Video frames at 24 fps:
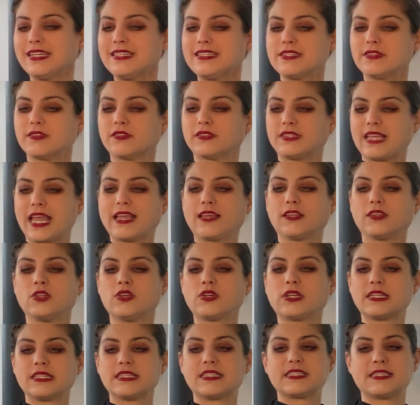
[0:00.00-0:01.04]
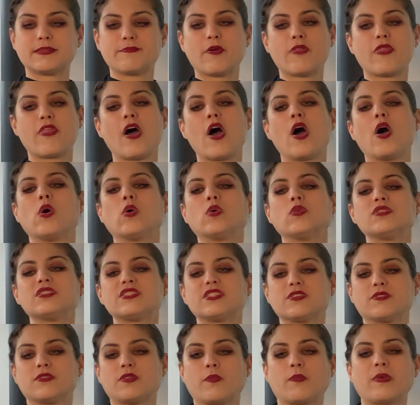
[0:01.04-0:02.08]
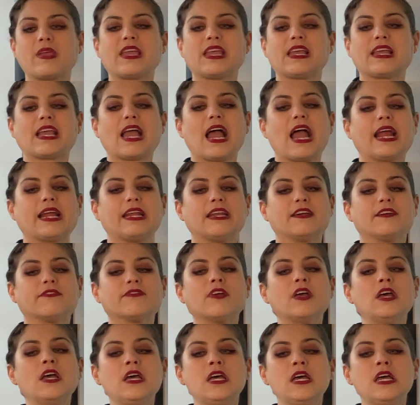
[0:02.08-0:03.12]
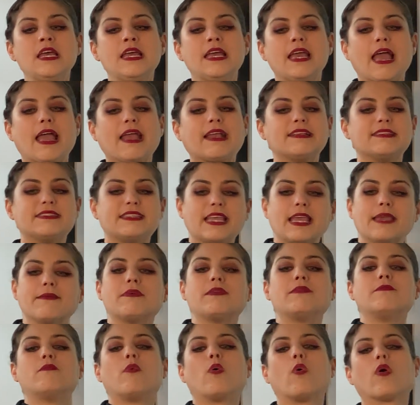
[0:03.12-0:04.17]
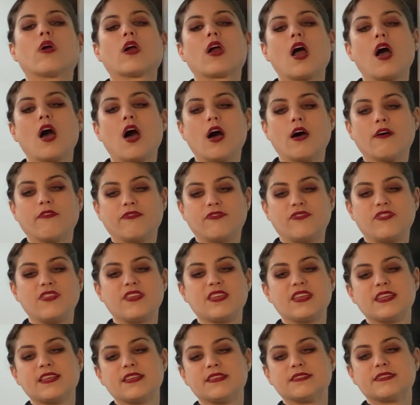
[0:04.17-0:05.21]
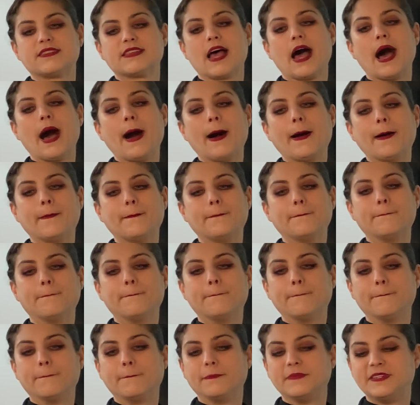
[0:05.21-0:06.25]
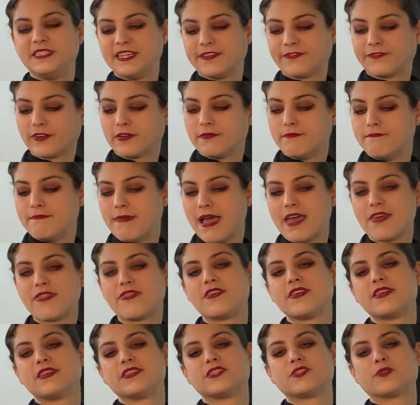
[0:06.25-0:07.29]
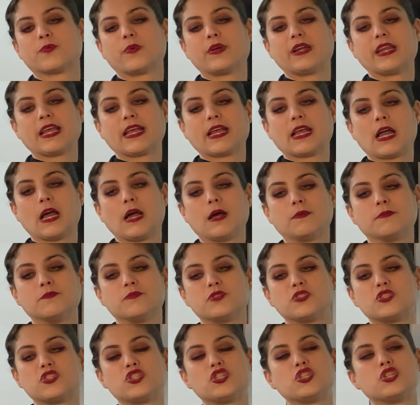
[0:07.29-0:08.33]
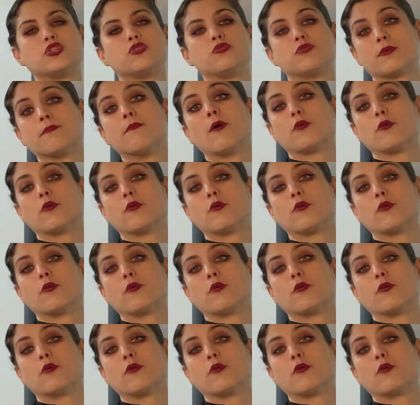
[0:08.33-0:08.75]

let's take a look at some of those so that we can kind of examine more of these um, different methods when it comes to the